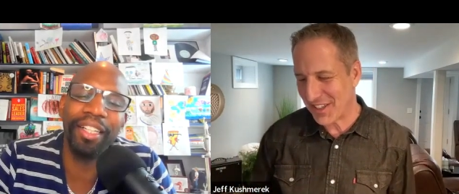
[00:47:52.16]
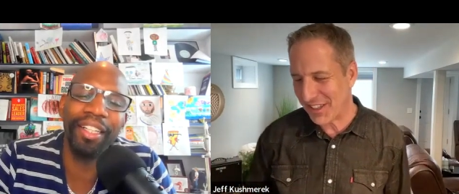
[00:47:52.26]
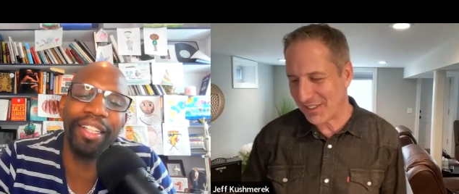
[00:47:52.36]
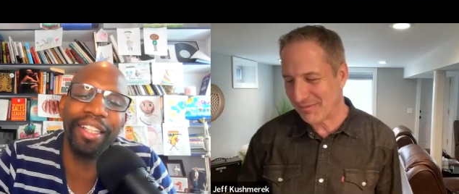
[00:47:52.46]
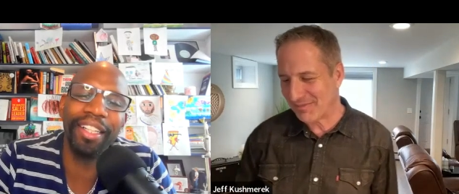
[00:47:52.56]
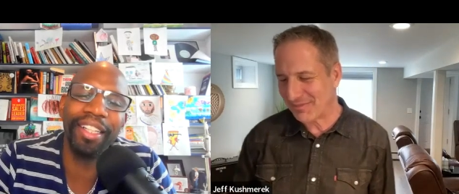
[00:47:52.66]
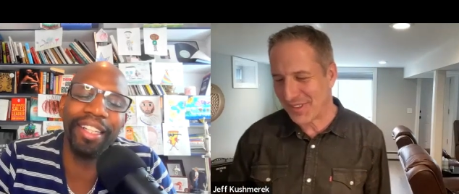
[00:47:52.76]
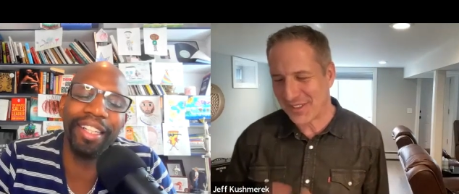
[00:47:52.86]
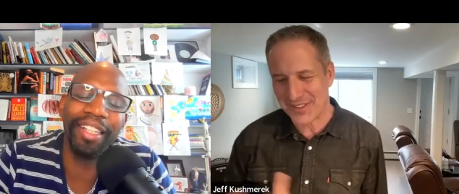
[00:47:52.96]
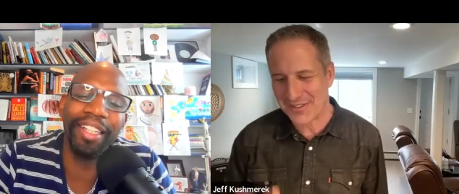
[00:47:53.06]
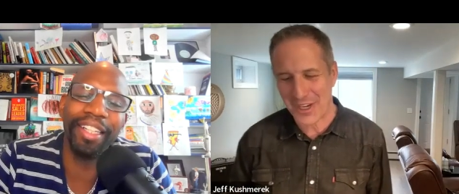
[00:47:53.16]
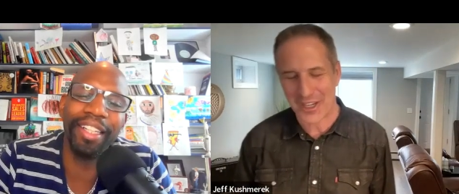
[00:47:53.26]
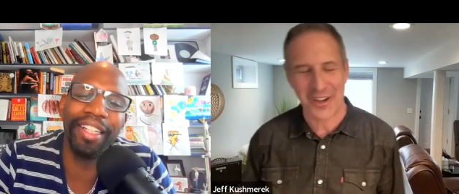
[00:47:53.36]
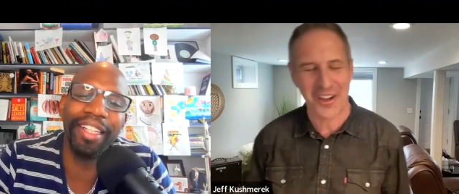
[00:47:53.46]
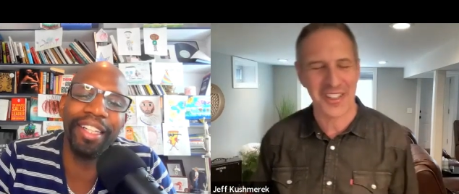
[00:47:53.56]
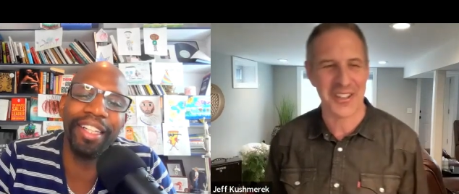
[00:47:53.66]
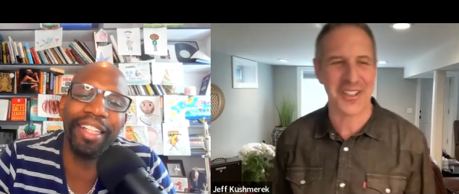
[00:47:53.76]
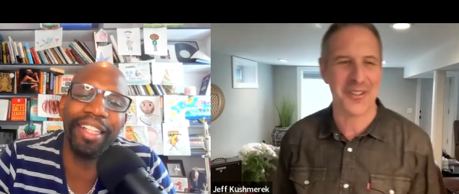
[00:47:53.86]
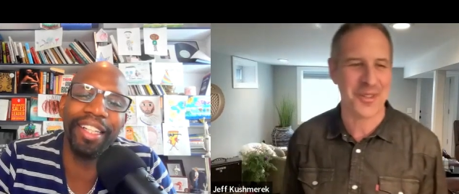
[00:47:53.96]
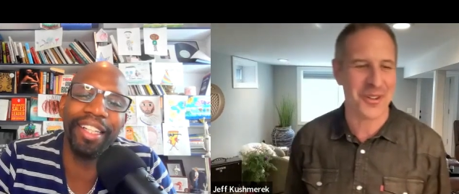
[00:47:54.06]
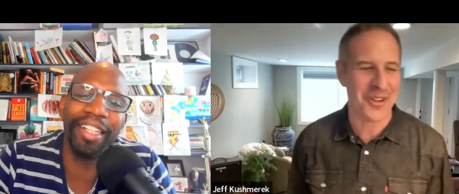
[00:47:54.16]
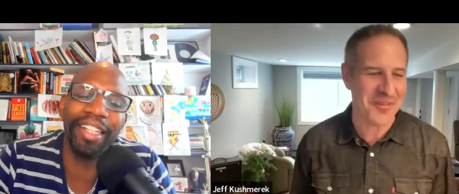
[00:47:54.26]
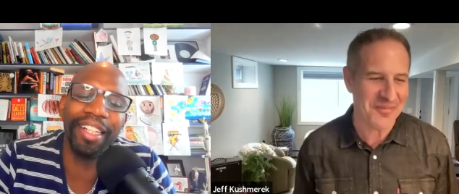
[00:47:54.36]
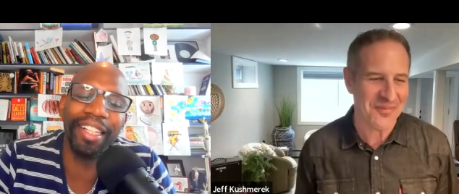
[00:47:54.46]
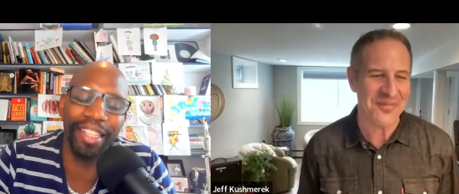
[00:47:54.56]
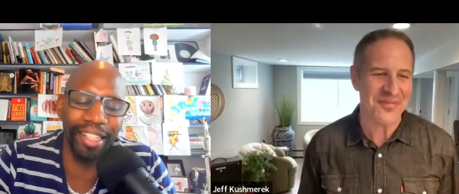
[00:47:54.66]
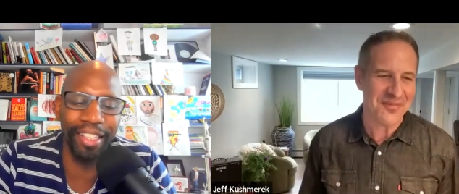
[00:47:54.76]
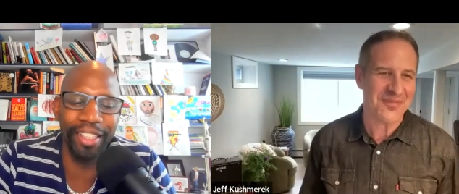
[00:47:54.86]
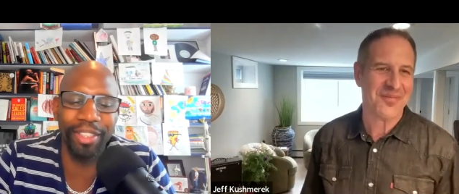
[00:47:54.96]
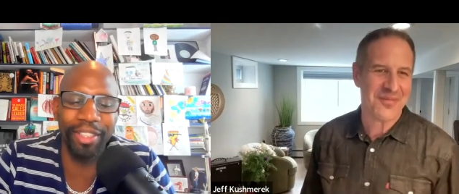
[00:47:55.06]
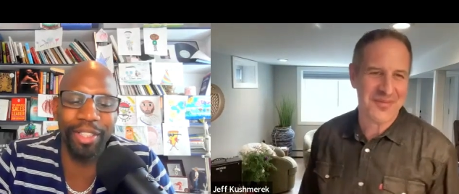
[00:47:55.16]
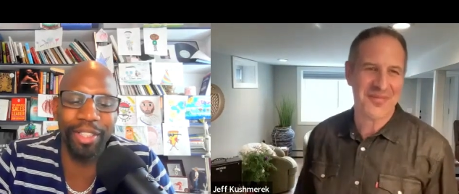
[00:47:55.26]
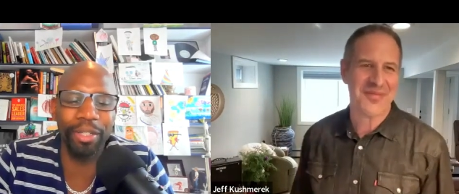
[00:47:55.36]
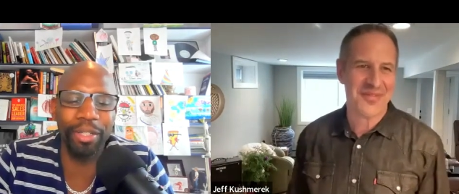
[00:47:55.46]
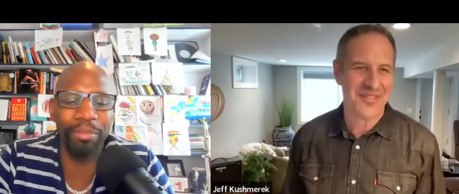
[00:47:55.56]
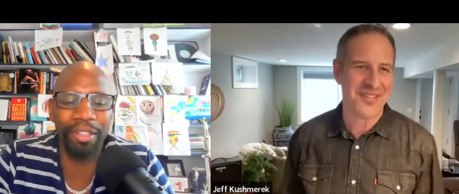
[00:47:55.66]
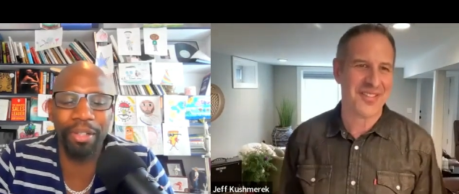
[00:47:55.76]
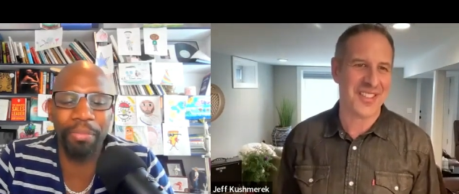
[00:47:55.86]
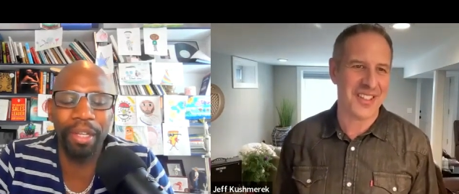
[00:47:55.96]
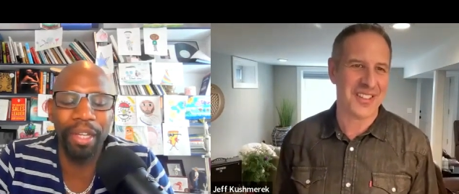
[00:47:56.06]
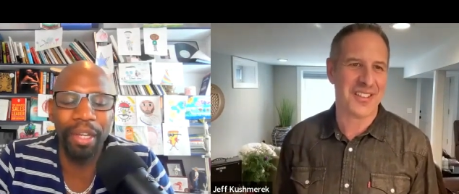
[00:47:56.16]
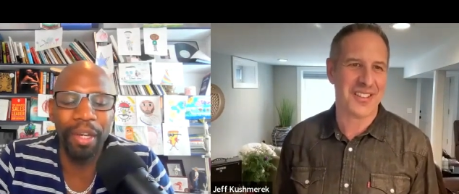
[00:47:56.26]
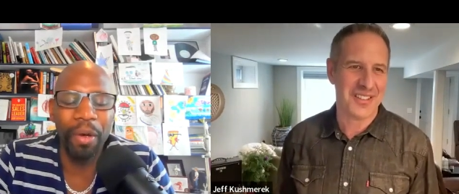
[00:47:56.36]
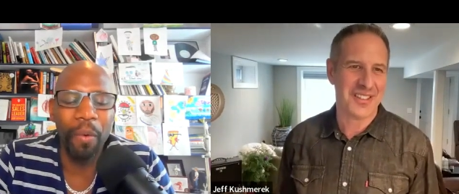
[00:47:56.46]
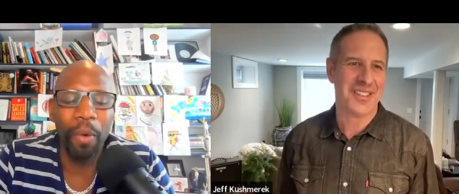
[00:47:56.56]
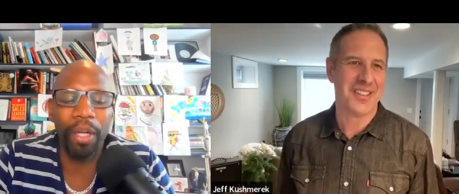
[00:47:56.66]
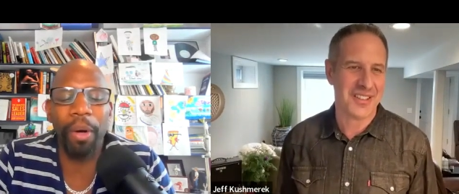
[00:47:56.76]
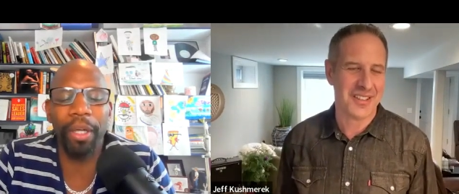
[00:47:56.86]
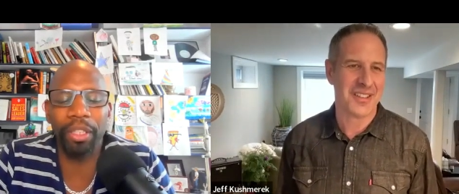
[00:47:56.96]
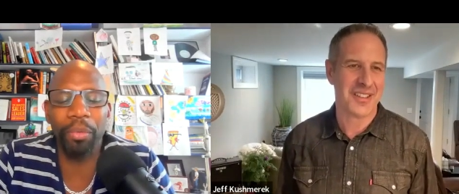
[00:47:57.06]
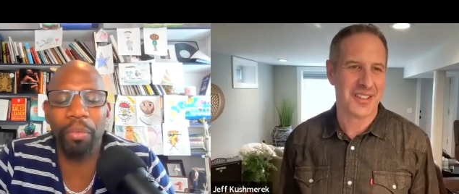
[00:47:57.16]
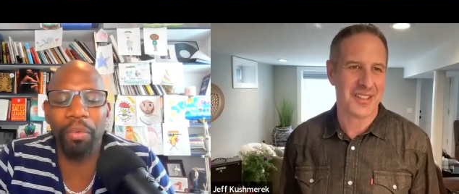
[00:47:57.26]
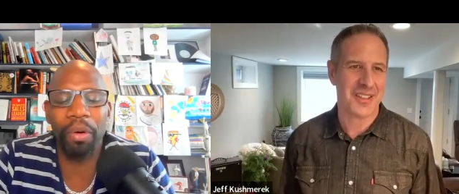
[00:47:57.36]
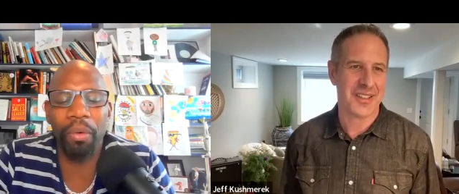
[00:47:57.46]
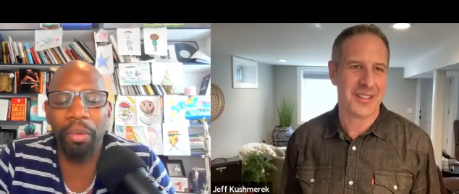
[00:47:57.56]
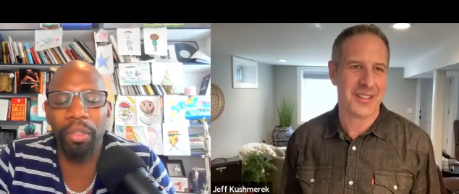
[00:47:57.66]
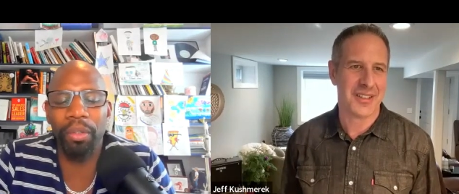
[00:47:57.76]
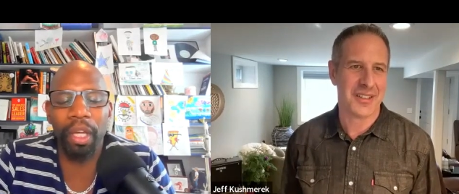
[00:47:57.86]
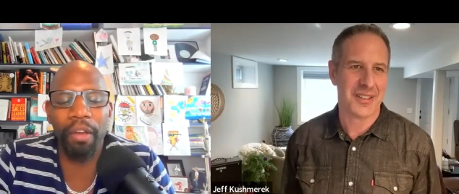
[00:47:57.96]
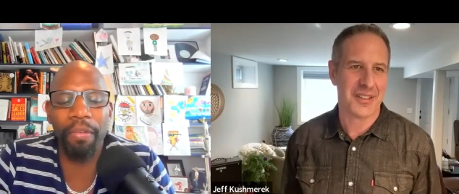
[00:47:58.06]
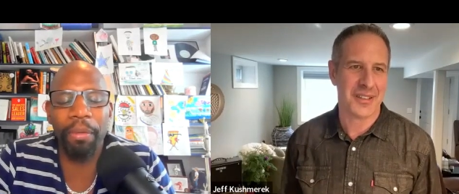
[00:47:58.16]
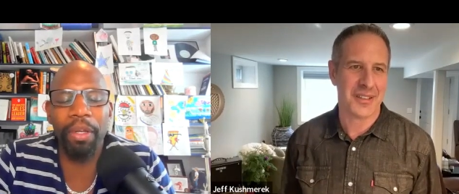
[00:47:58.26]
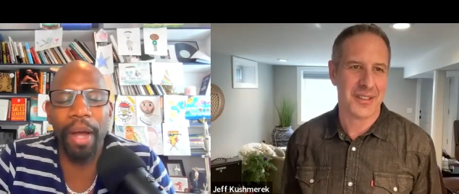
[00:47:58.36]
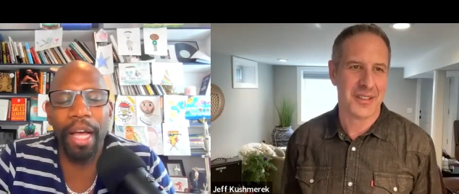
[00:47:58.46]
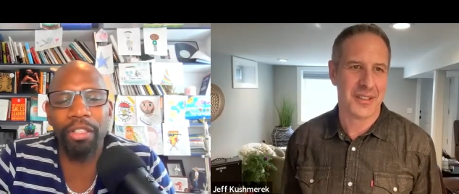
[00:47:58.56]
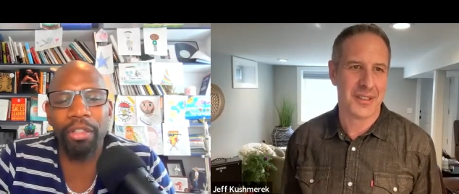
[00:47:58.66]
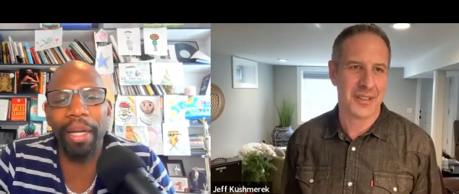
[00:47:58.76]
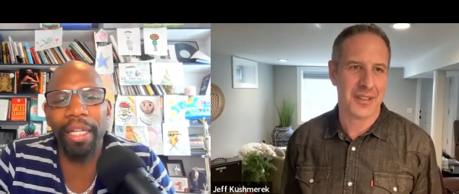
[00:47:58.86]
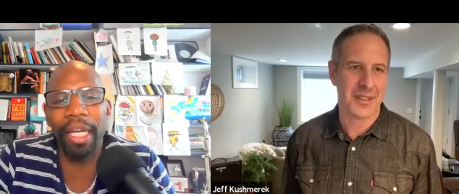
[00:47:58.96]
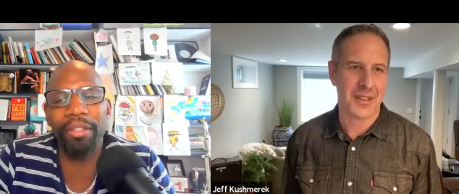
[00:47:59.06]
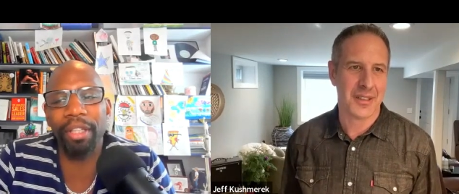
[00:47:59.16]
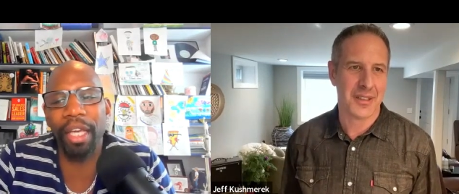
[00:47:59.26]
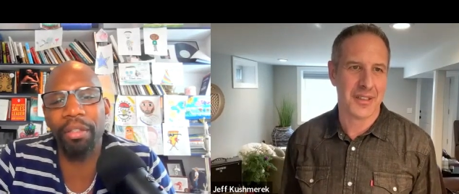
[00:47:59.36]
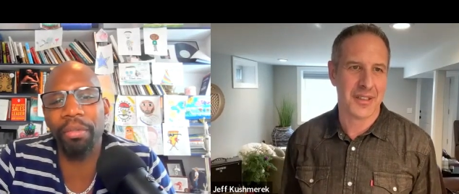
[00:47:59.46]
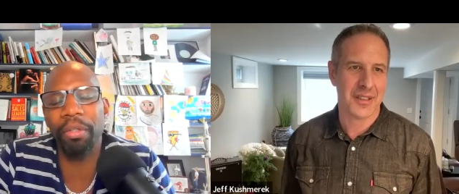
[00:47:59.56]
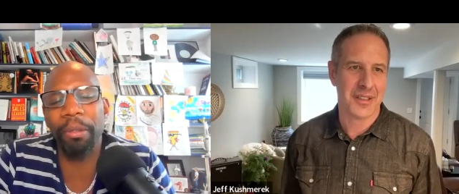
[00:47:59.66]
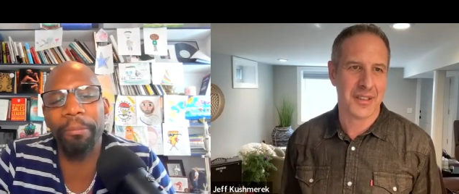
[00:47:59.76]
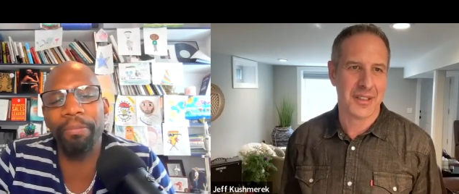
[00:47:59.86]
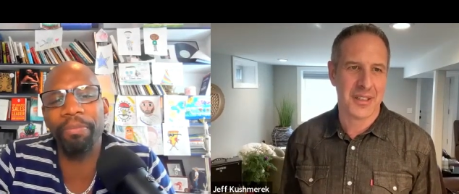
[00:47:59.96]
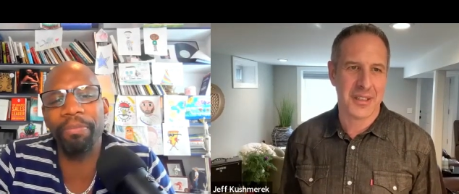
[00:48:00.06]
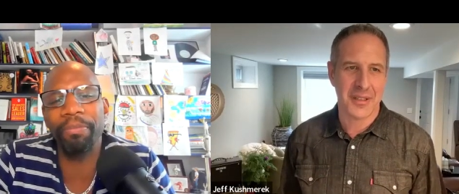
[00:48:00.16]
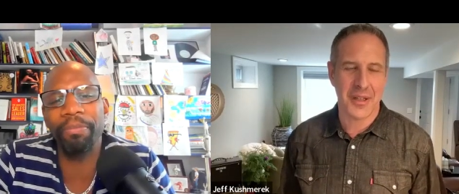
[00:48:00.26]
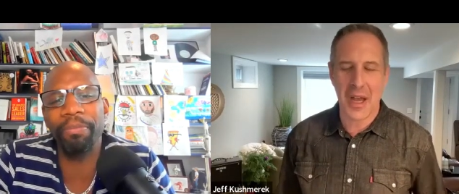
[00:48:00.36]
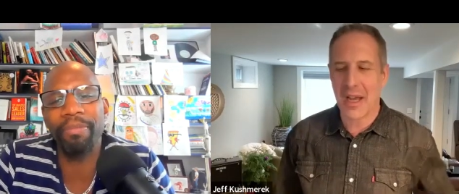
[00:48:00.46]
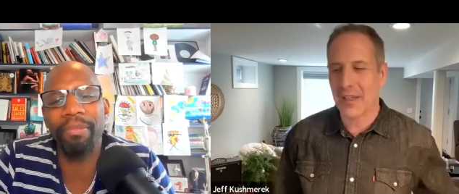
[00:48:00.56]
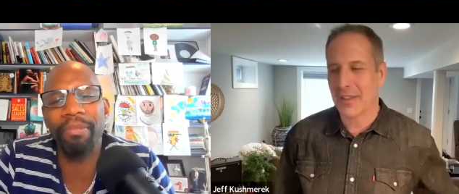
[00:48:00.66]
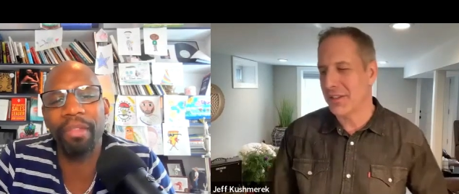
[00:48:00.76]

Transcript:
Speaker 1: um, and just check it all out. That would be great. Yeah,
Speaker 2: that's awesome. That's awesome. What question would you like for me to ask my next guest?
Speaker 1: Ah,